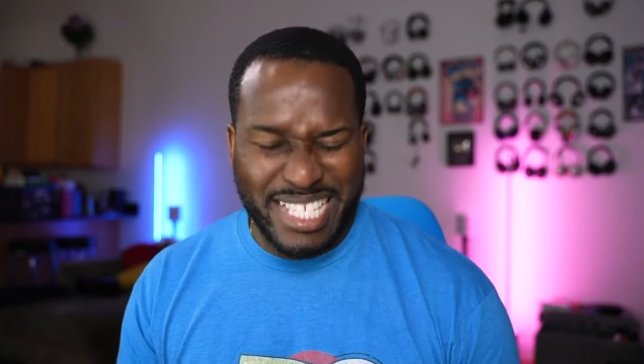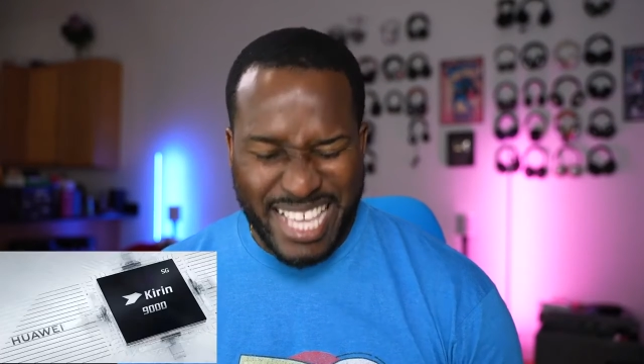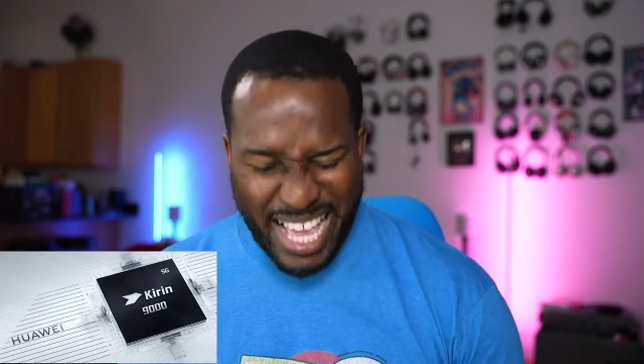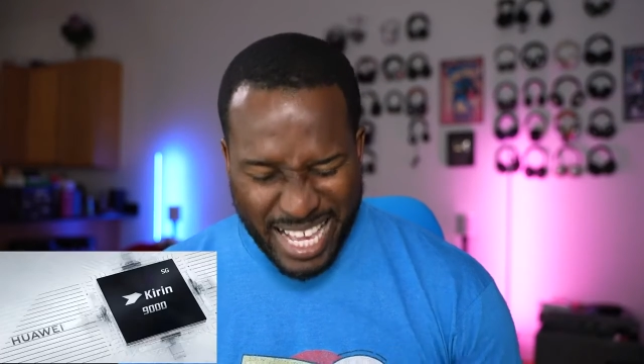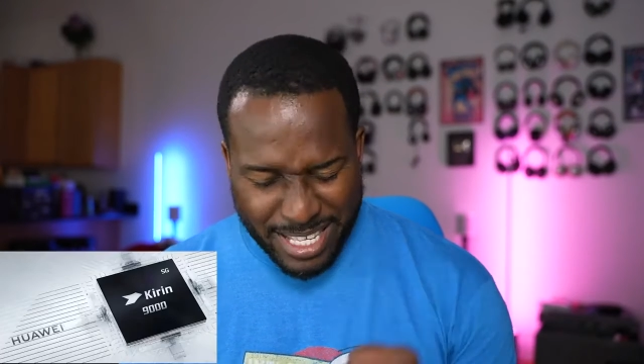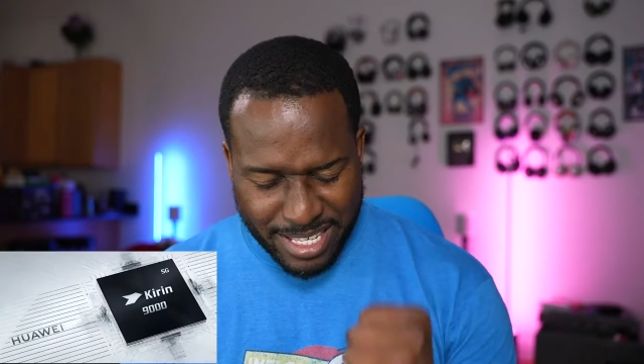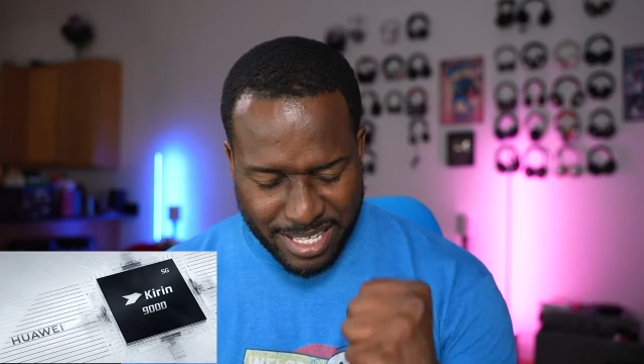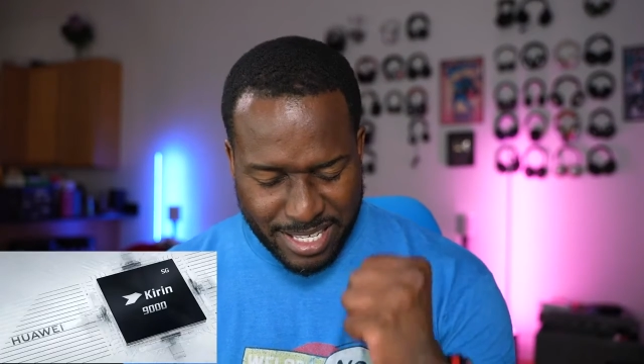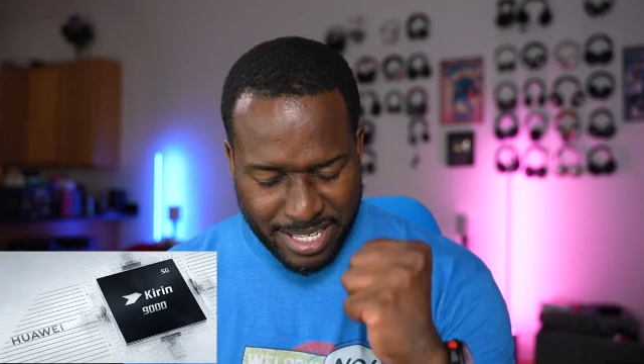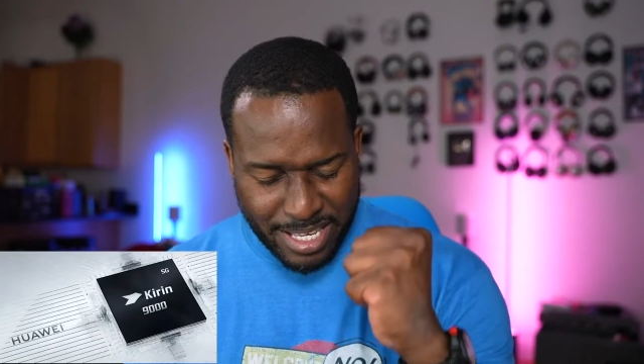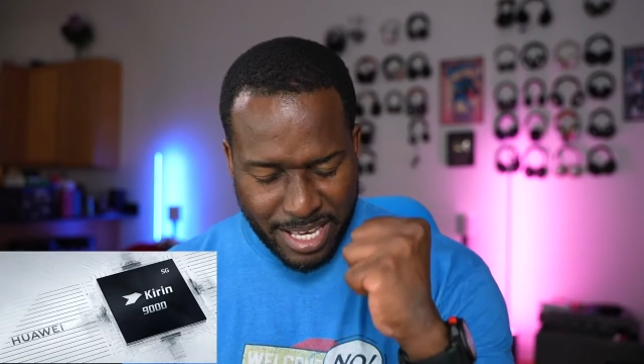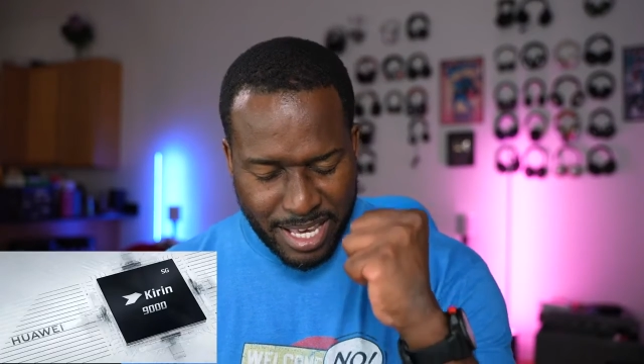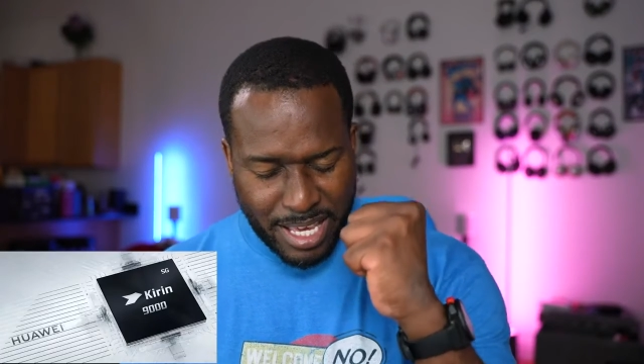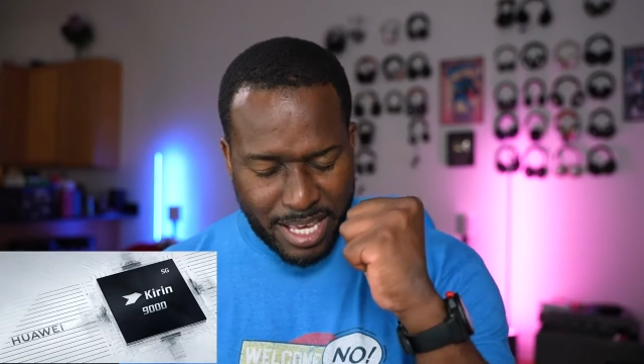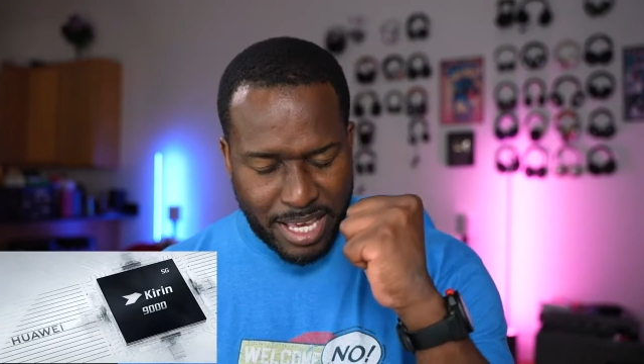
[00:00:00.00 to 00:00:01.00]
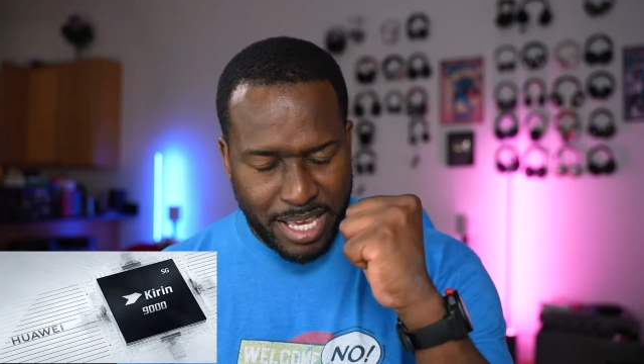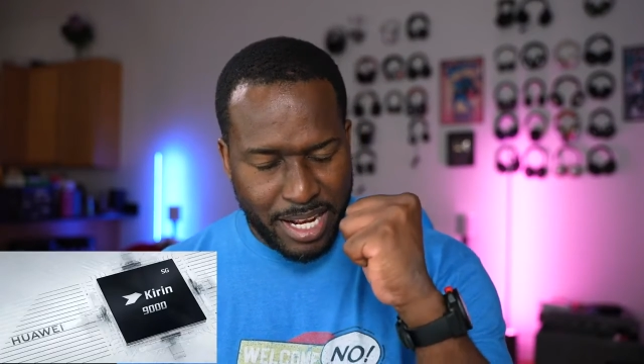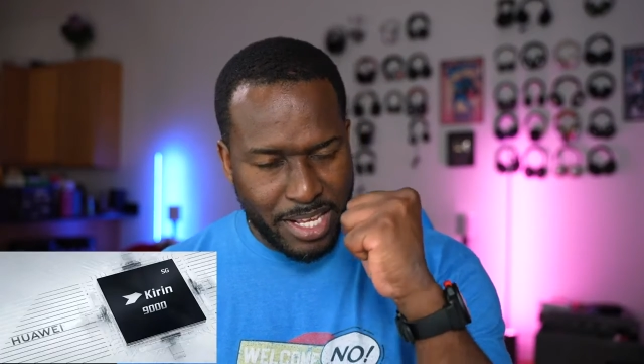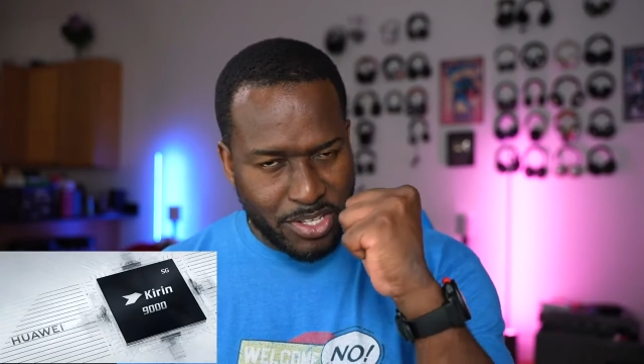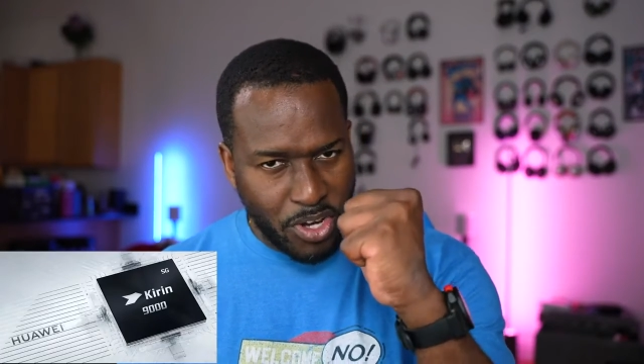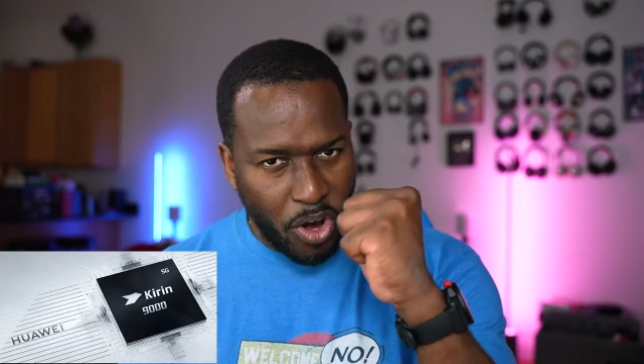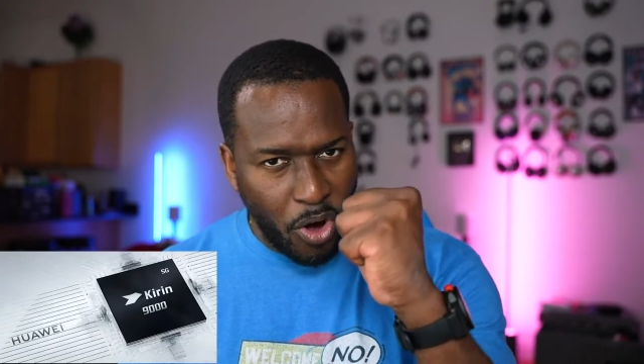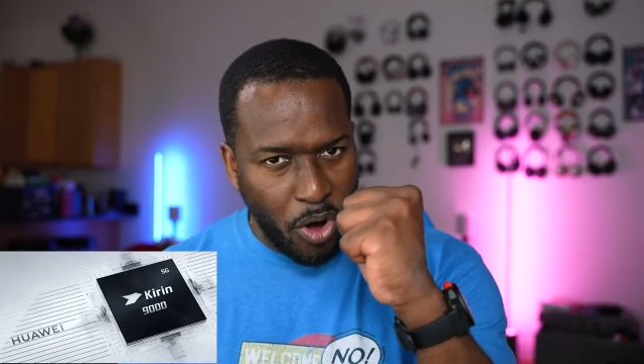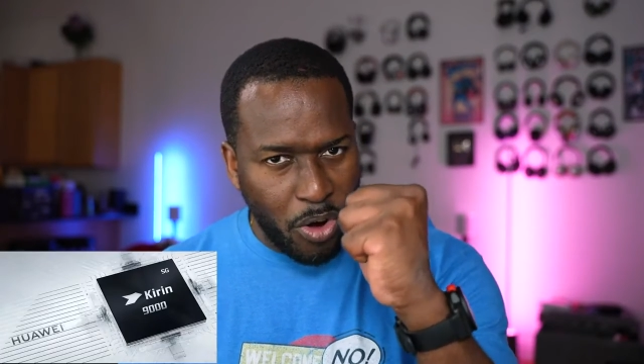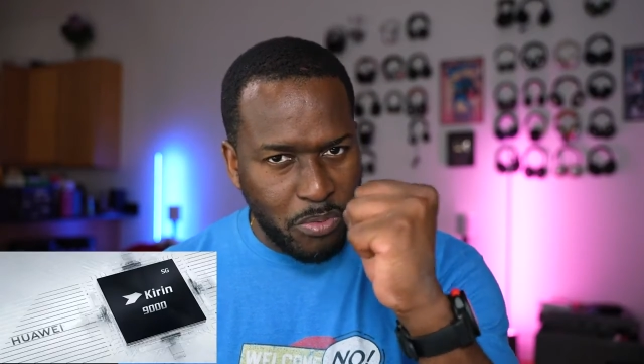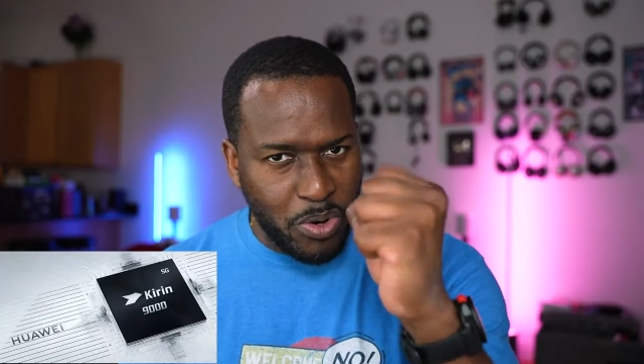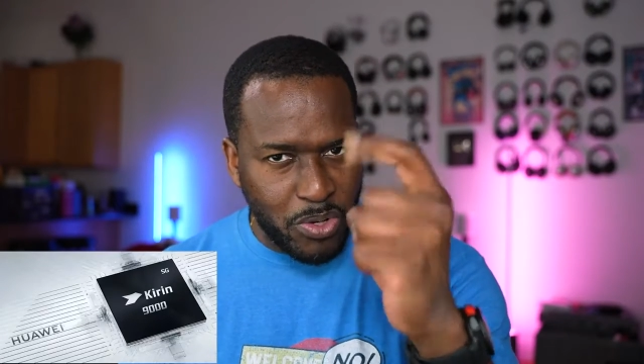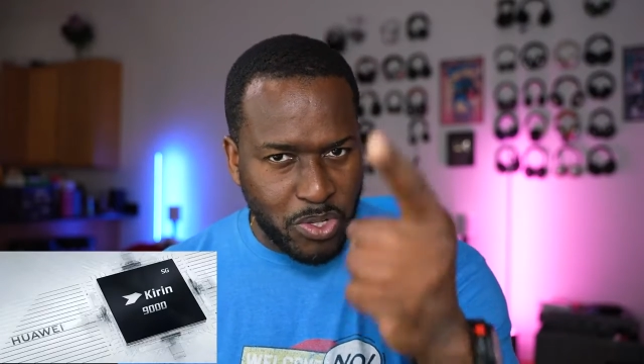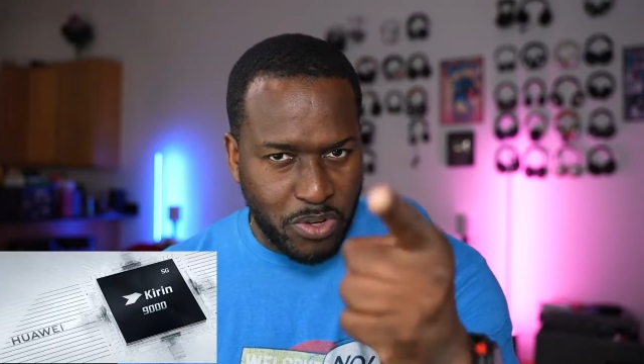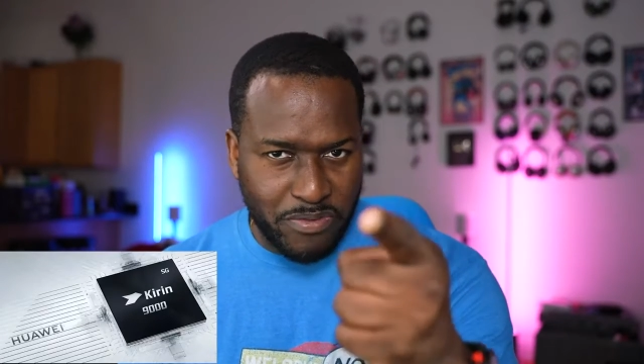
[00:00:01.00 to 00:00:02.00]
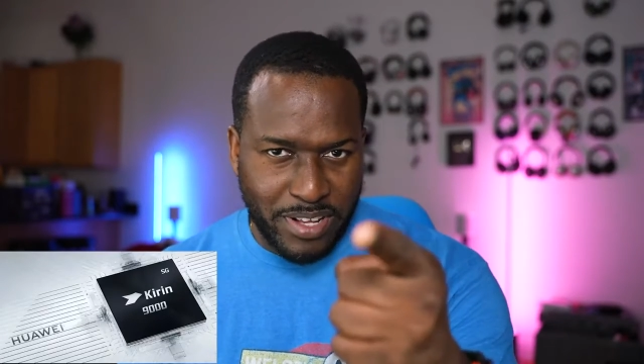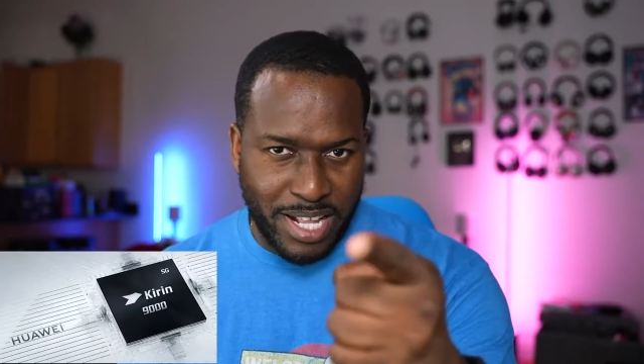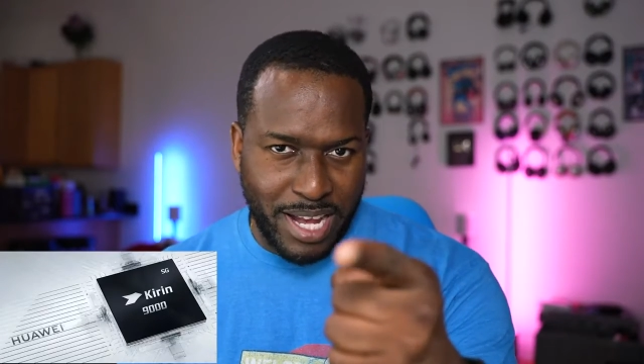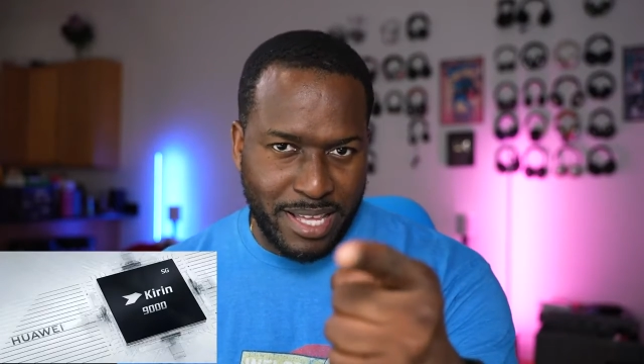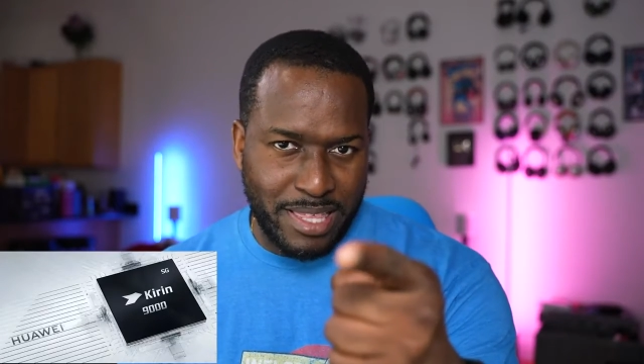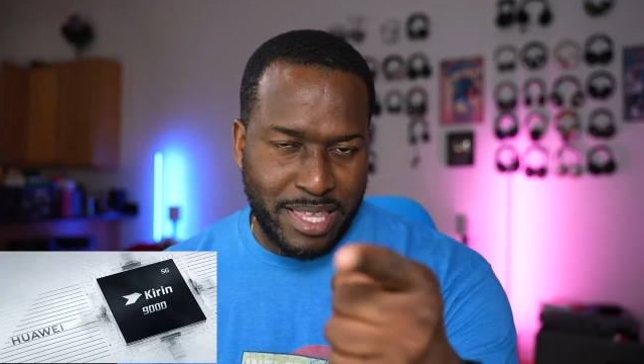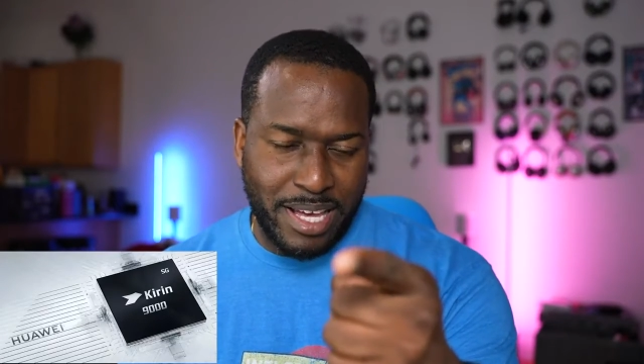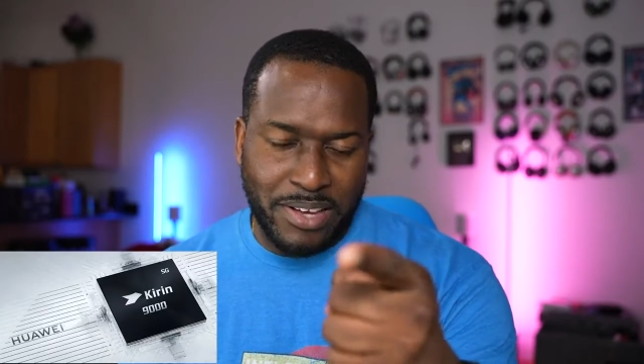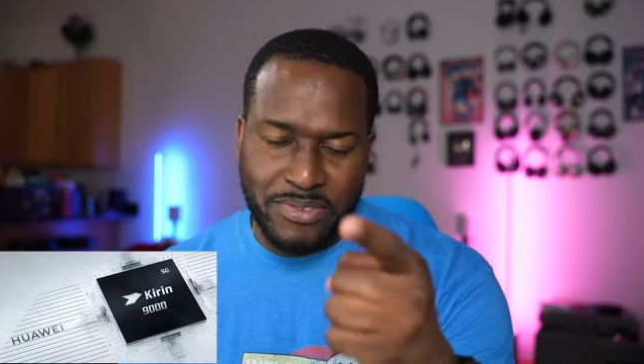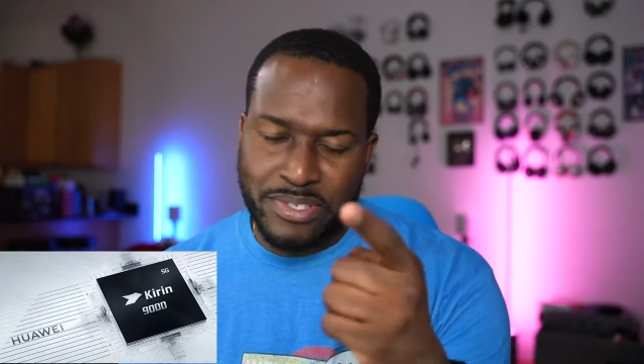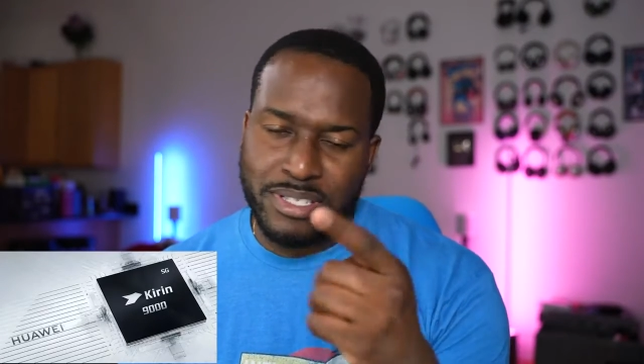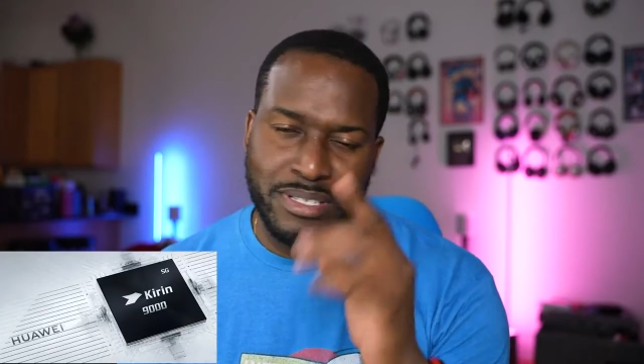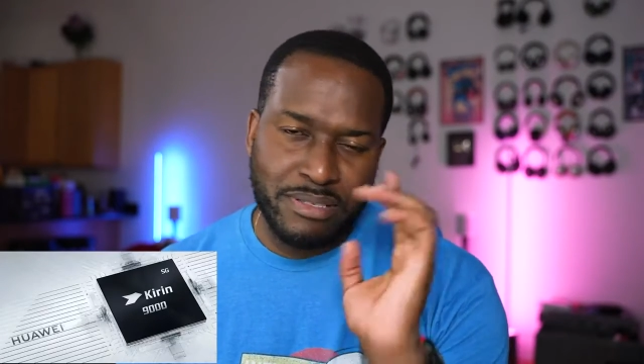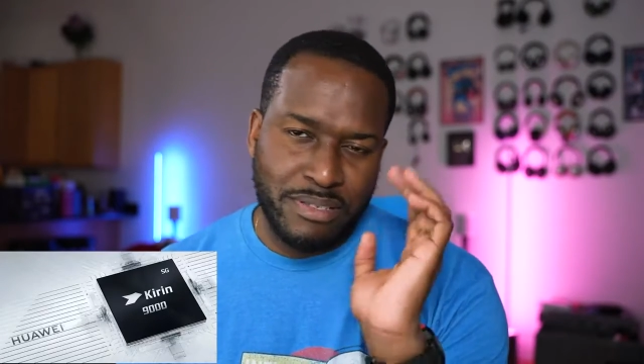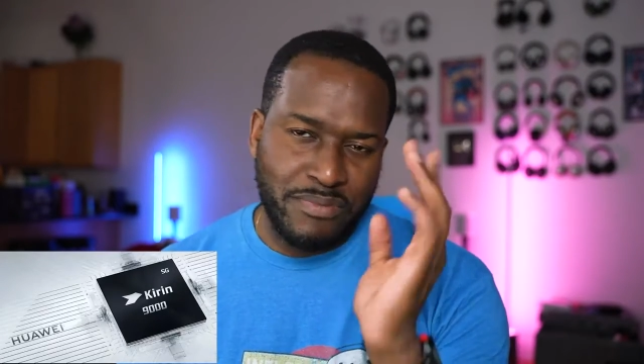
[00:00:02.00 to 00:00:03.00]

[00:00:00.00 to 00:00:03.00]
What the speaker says: Yes, it is almost over 9,000,